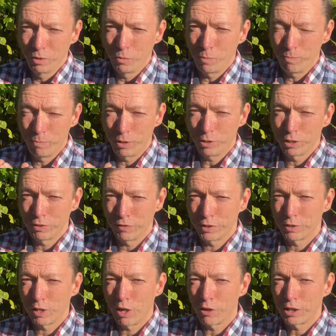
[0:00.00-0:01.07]
because of its
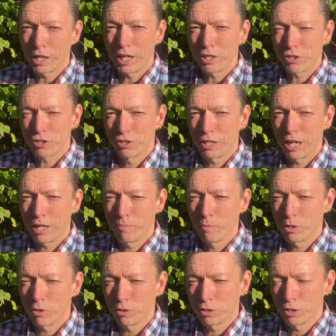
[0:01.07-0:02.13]
location and
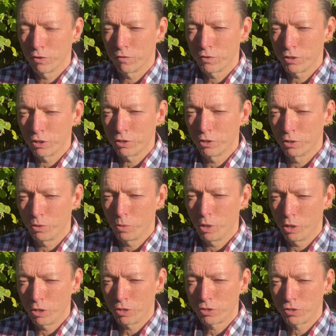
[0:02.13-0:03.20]
because of certain
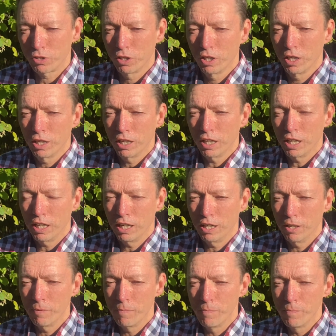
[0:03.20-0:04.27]
quirks,
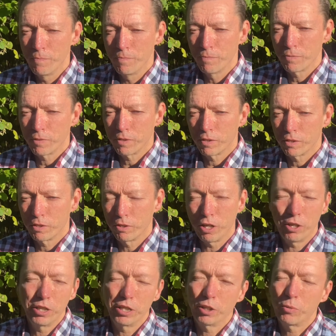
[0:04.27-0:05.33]
you don't
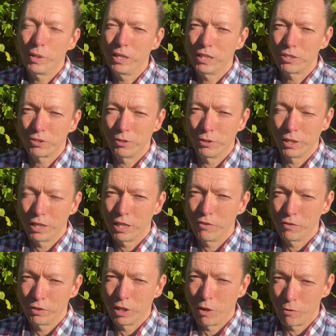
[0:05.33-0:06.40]
need a queen excluder.
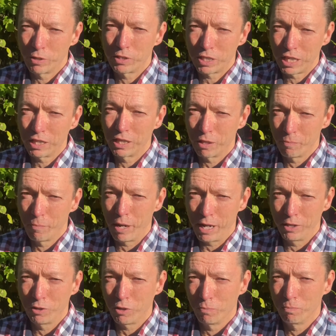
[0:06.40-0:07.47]
Even though it's in the
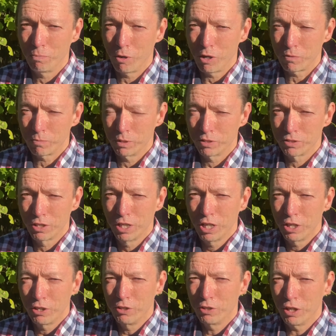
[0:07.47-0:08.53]
main compartment,
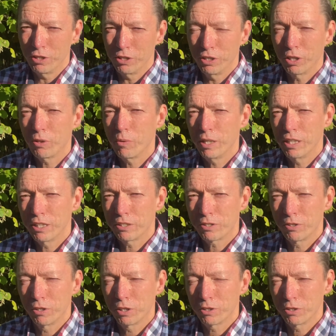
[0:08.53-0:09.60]
you don't need a queen
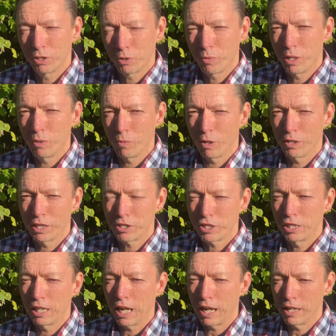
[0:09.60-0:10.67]
excluder because the queen won't actually
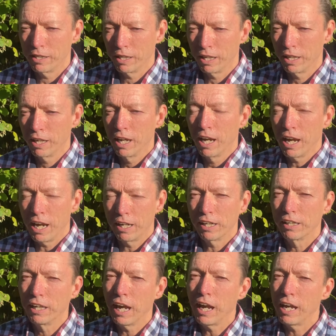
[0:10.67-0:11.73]
lay in there. And
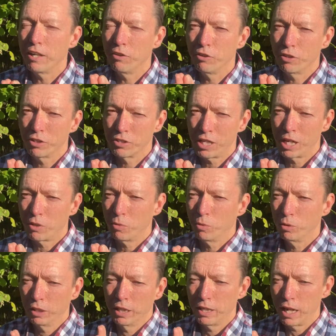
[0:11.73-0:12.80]
again, you can take all
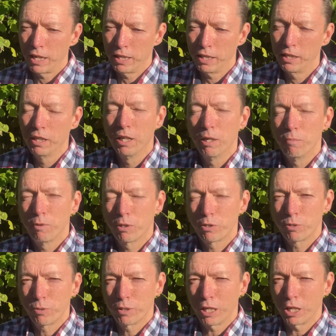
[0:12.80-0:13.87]
that honey, because
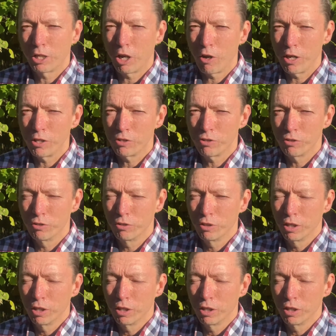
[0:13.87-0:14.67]
when they go into